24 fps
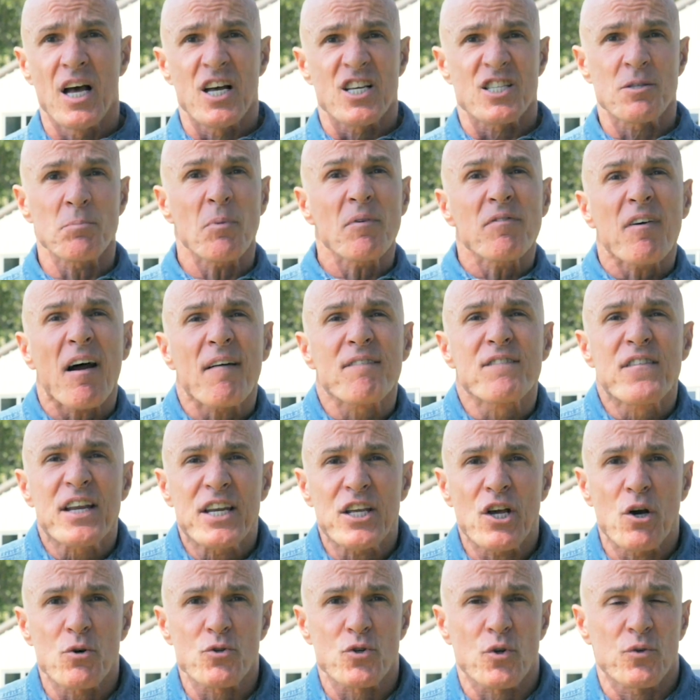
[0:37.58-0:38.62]
Some of our
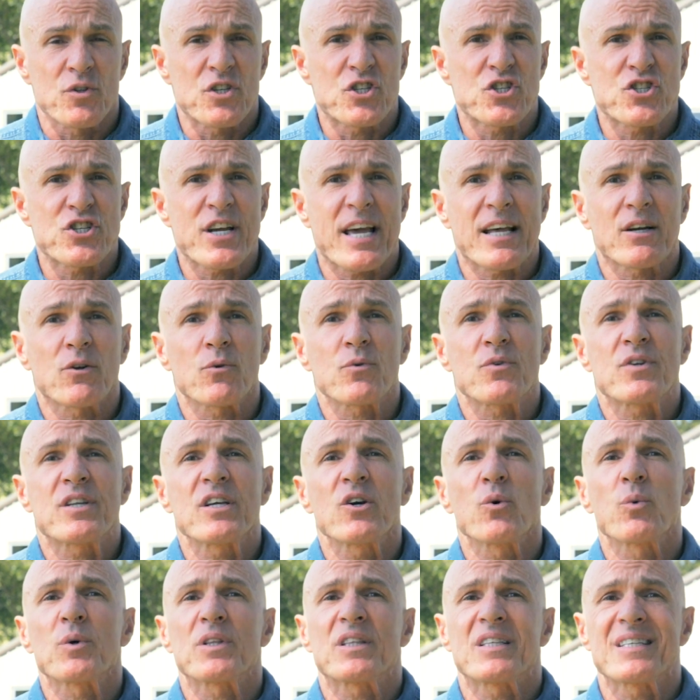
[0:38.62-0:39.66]
videos on this channel
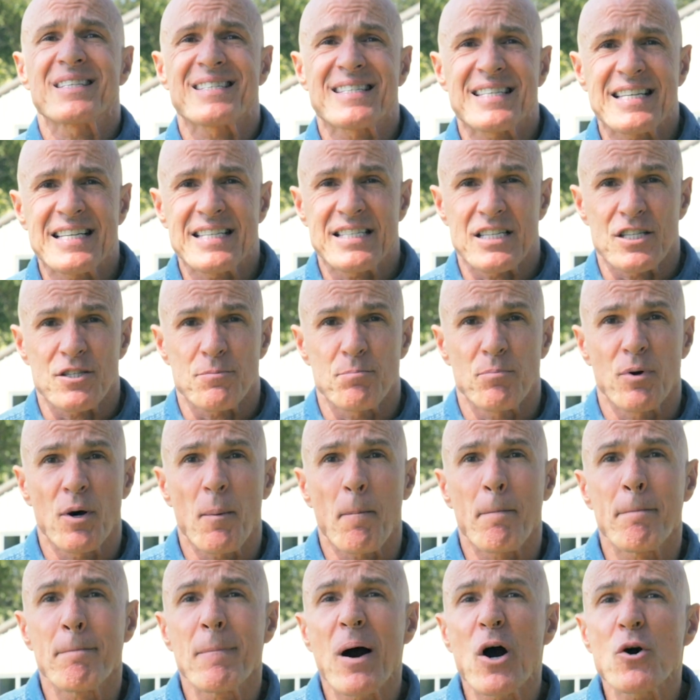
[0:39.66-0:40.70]
deal with diseases,
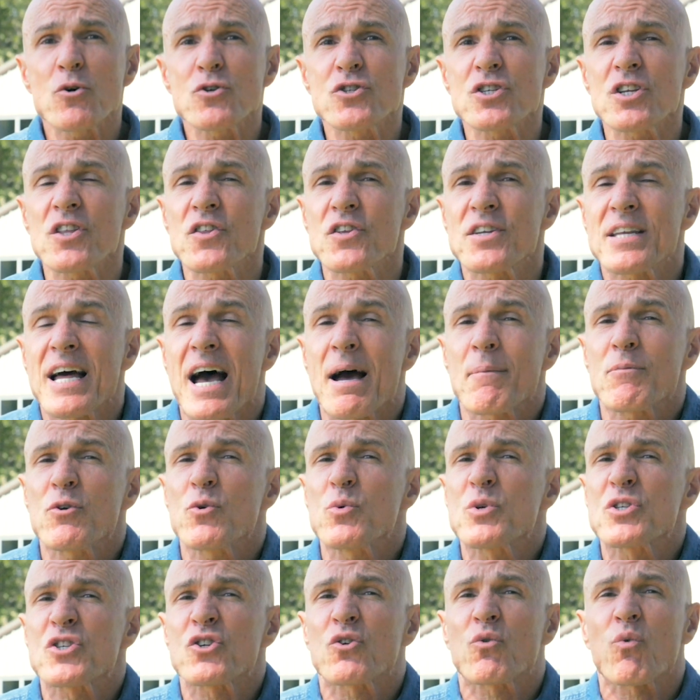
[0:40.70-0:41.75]
but most of the time
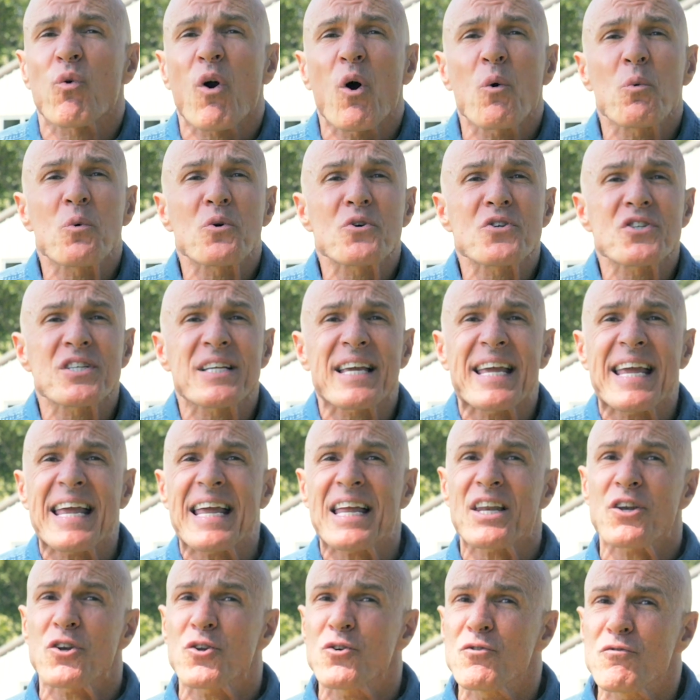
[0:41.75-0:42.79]
you as growers
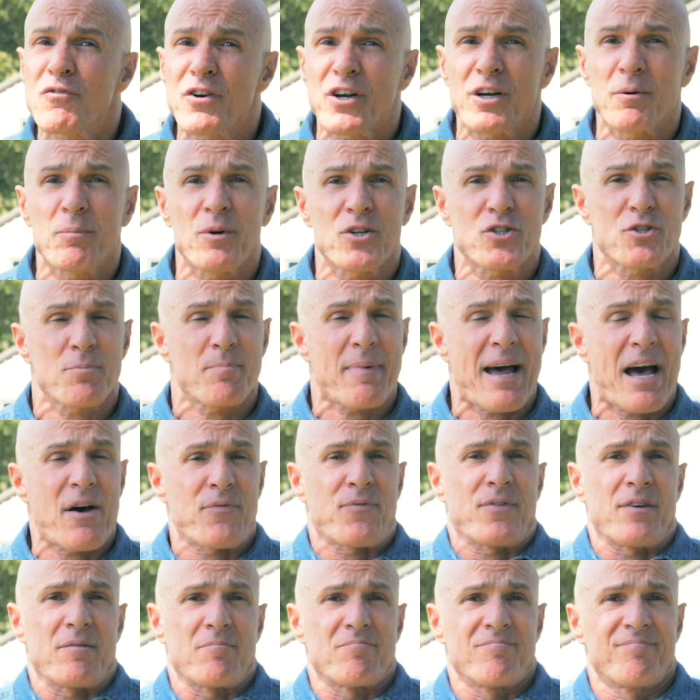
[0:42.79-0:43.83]
can't do very much
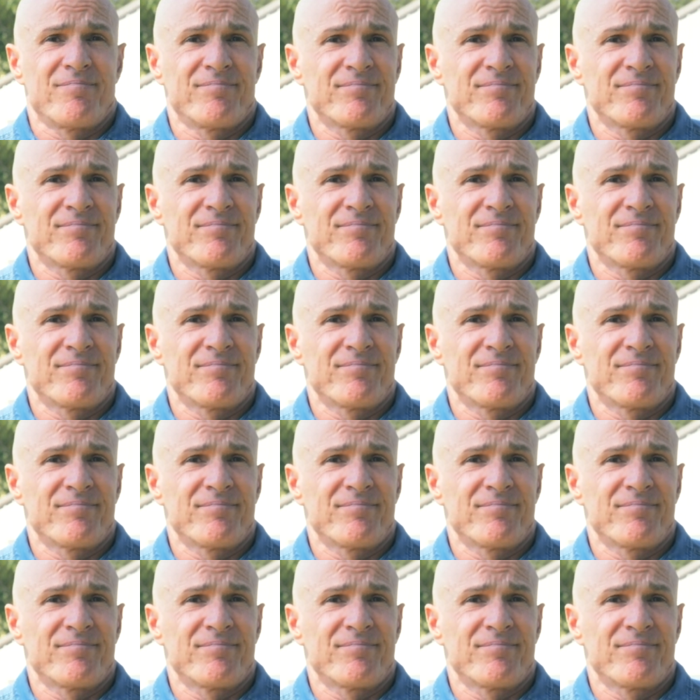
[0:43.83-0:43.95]
about them.